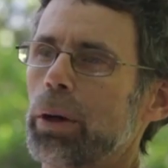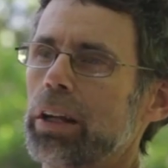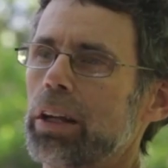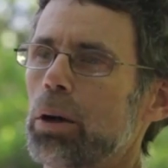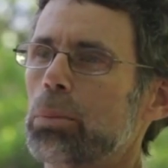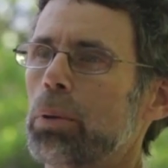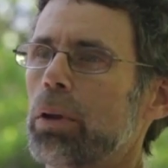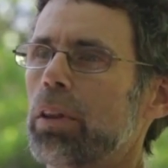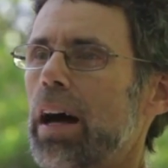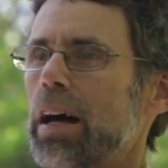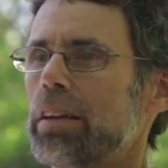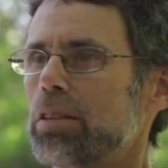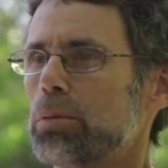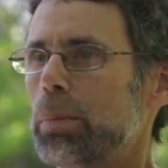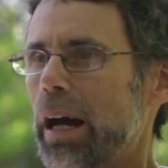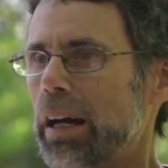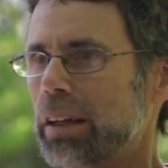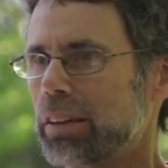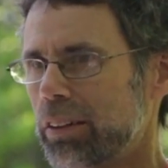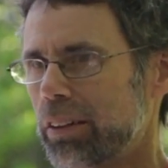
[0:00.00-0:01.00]
end up with lots of
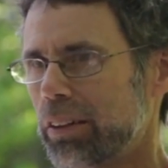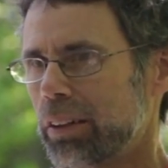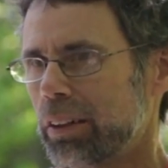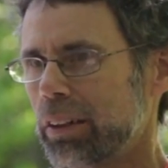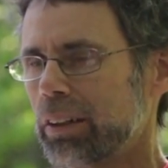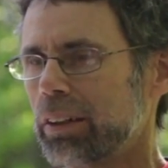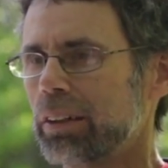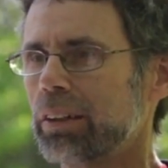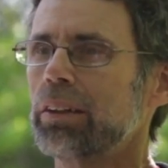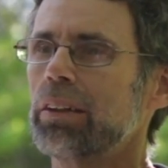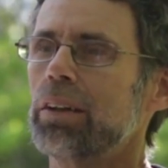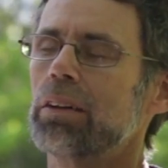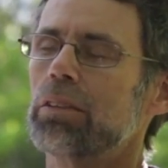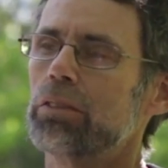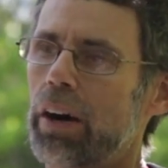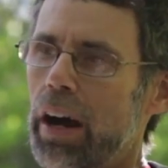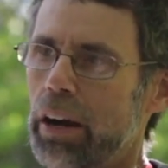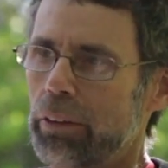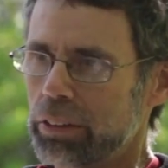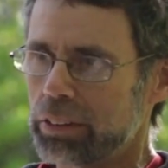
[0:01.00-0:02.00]
bacteria,
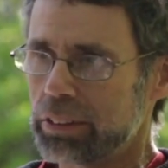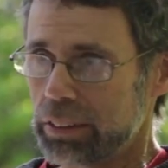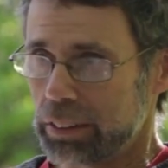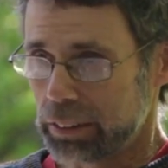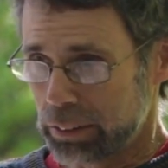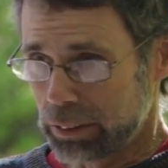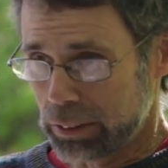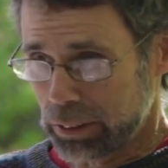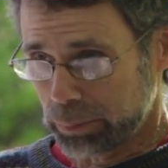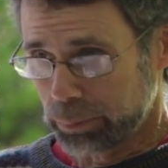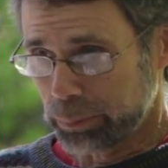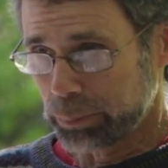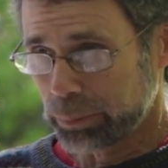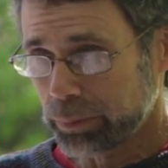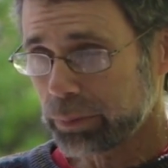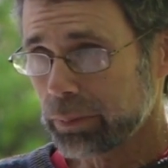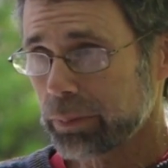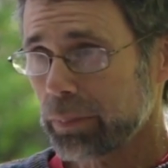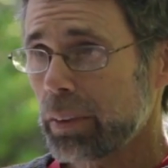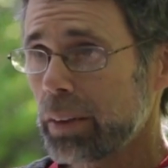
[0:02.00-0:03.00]
viruses,
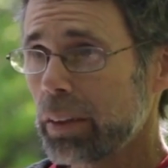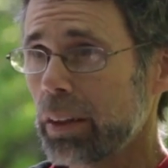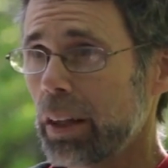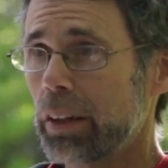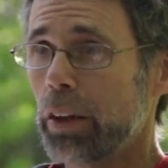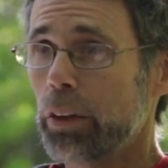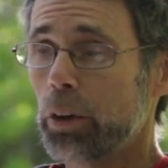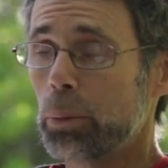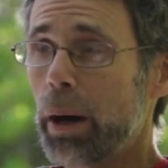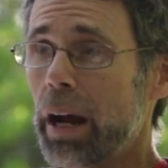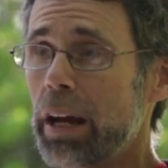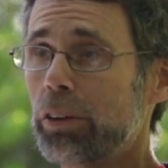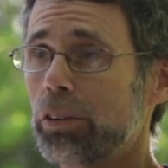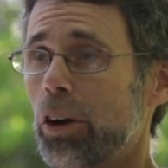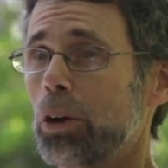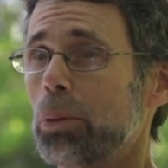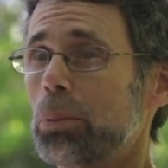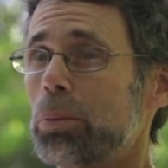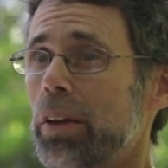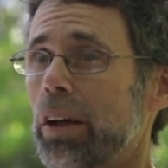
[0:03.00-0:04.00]
and other
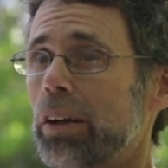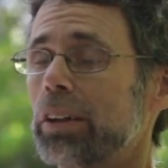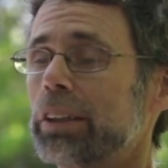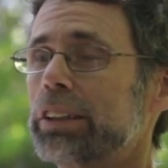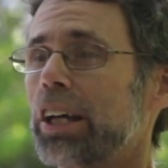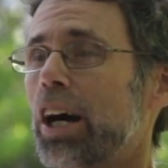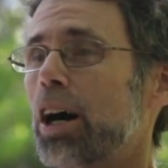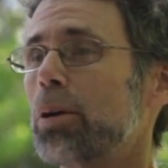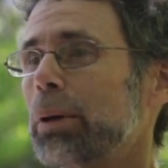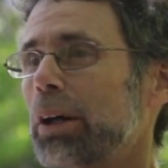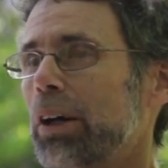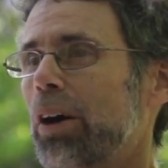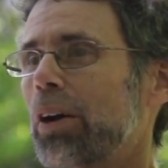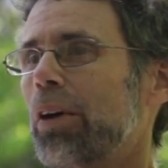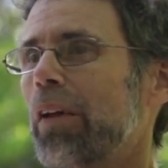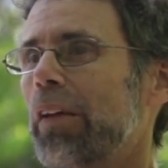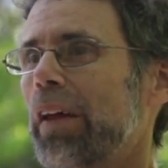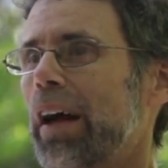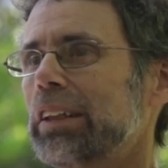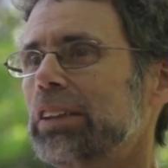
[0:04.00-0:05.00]
microbes that are chomping on
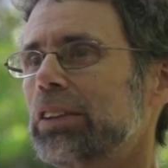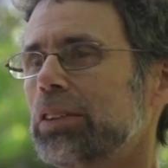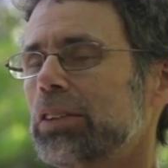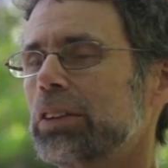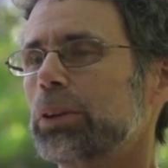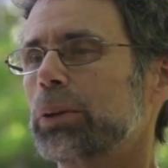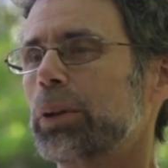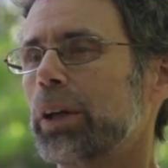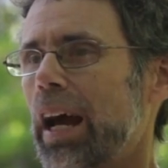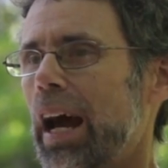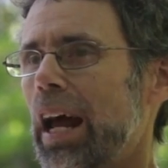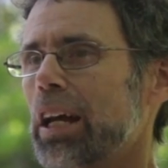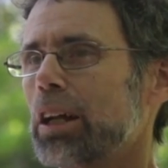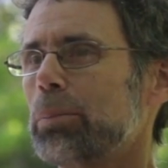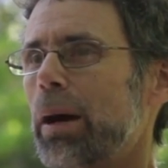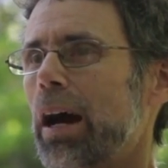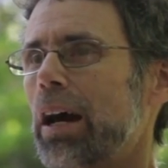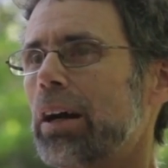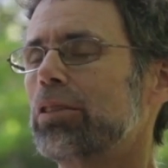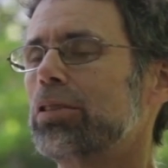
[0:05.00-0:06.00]
all that juicy organic
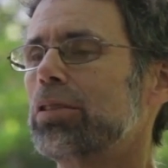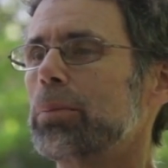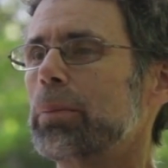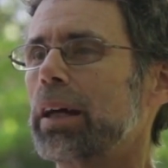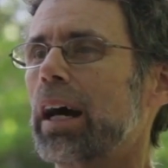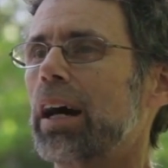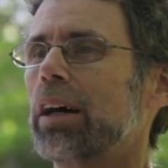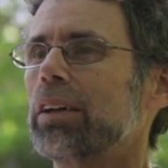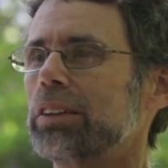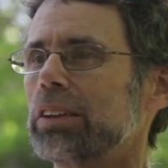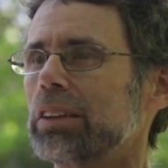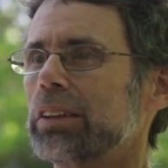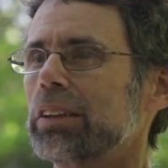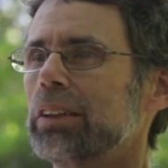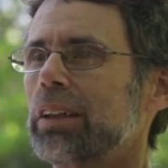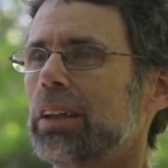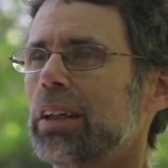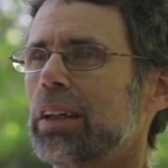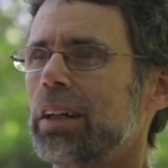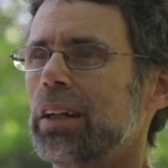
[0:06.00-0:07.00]
matter from the algae.
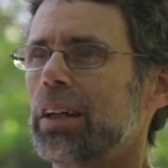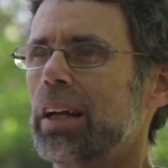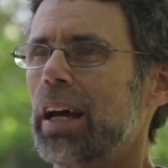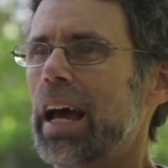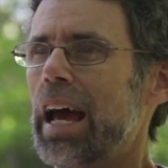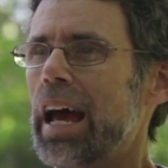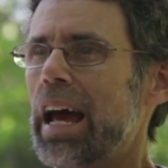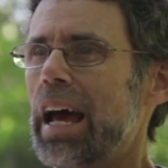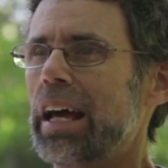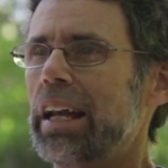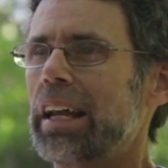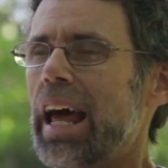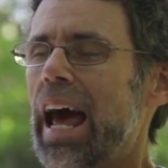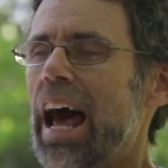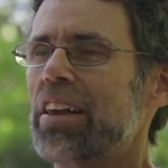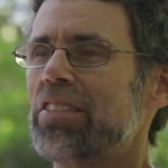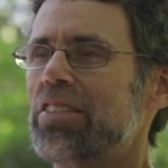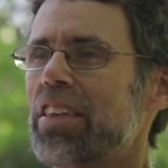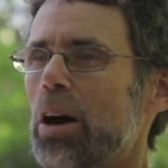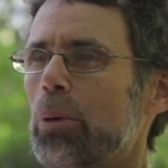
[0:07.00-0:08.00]
And
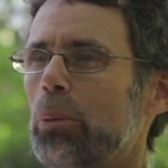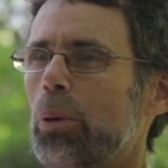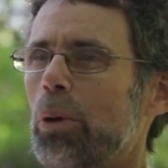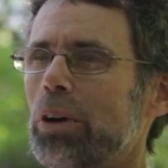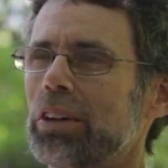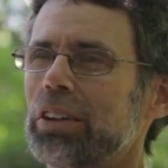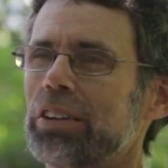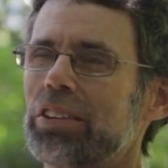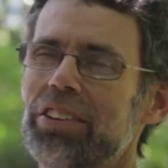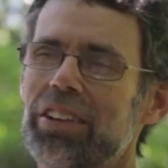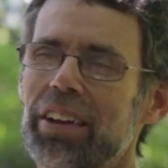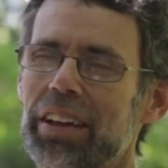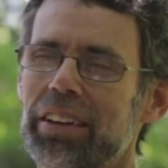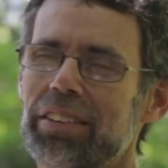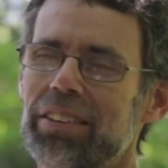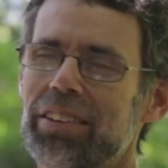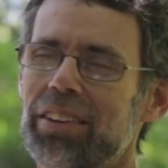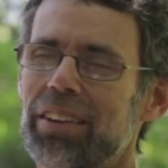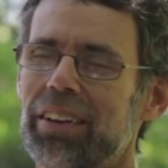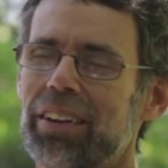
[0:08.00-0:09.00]
as that water
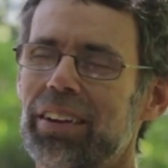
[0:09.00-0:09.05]
sits,